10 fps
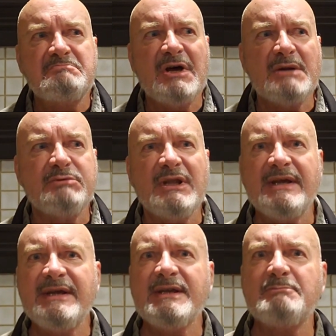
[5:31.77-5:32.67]
on a
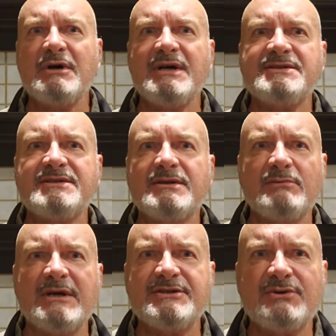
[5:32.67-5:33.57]
plane, a bus, a
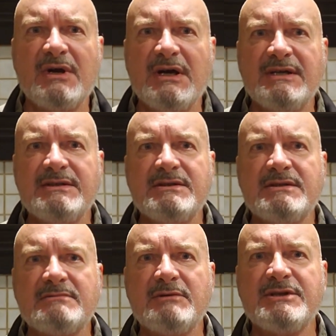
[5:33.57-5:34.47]
restaurant,
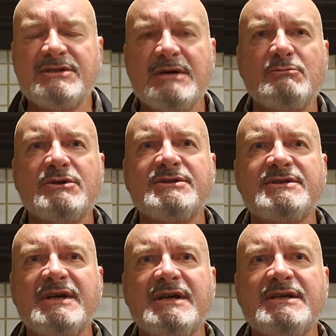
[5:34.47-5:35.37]
and someone
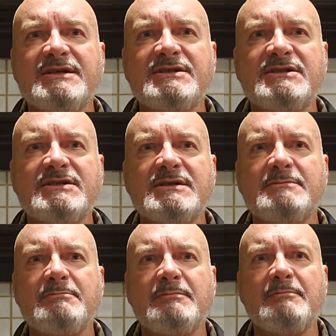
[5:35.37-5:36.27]
says,
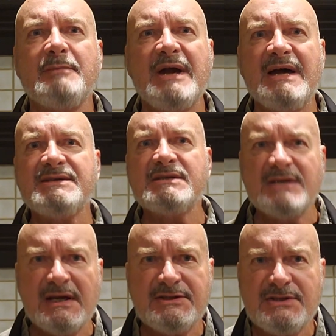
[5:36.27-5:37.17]
may I sit
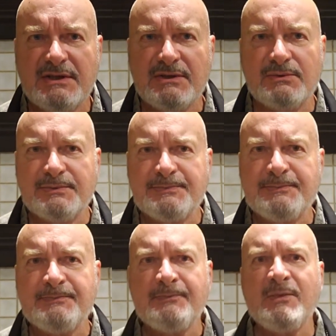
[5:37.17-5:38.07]
next to you?
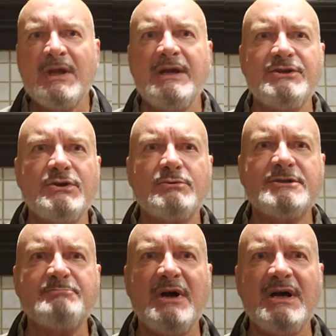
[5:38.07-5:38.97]
And you
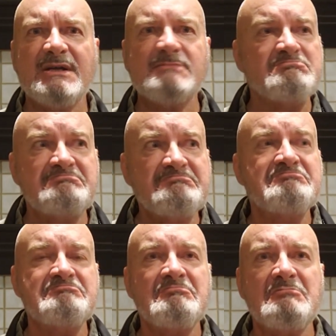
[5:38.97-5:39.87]
respond,
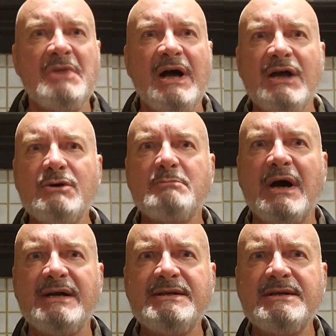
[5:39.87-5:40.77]
I don't
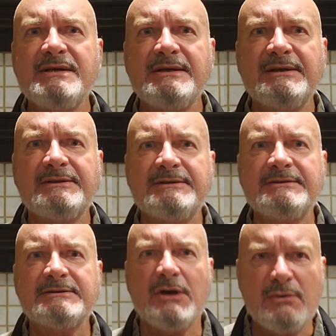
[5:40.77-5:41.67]
mind.
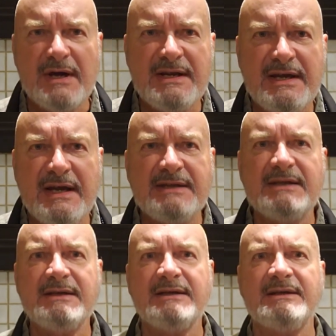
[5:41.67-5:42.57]
Go right ahead.
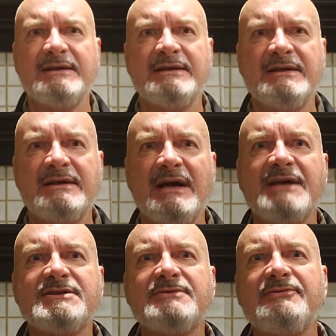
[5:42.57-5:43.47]

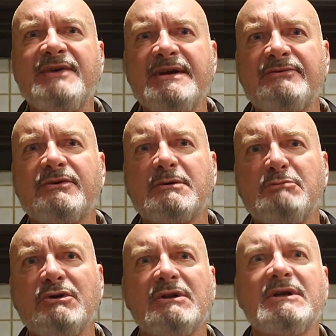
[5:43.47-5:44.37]
That's a
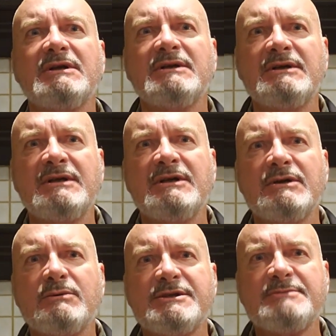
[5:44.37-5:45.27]
favorable
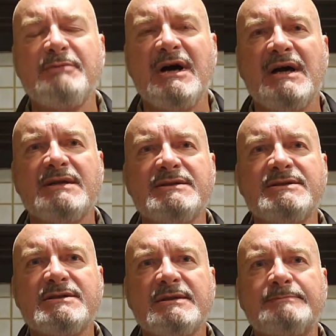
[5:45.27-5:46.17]

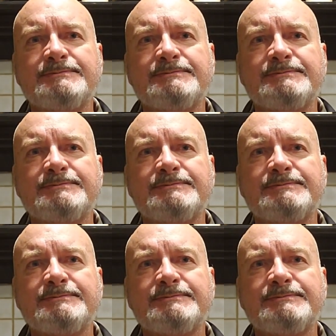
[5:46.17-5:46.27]
response.